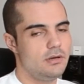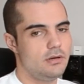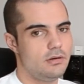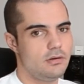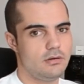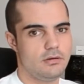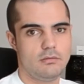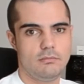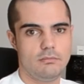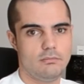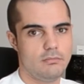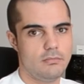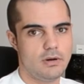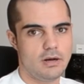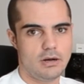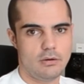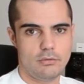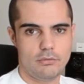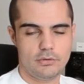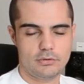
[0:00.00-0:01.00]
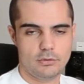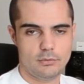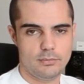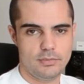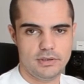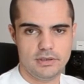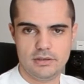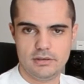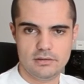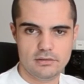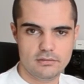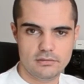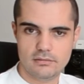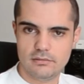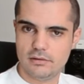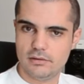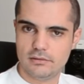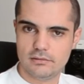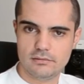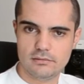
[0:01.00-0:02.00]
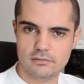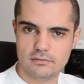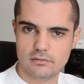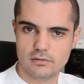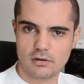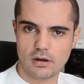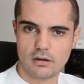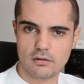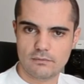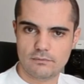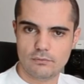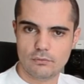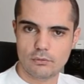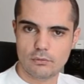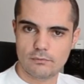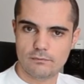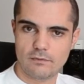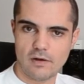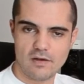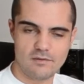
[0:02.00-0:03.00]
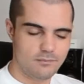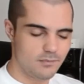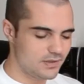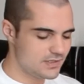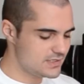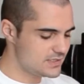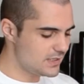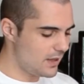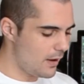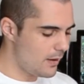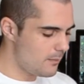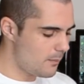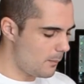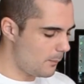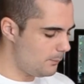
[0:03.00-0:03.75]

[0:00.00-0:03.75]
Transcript: how it will be in another 4 or 5 months time.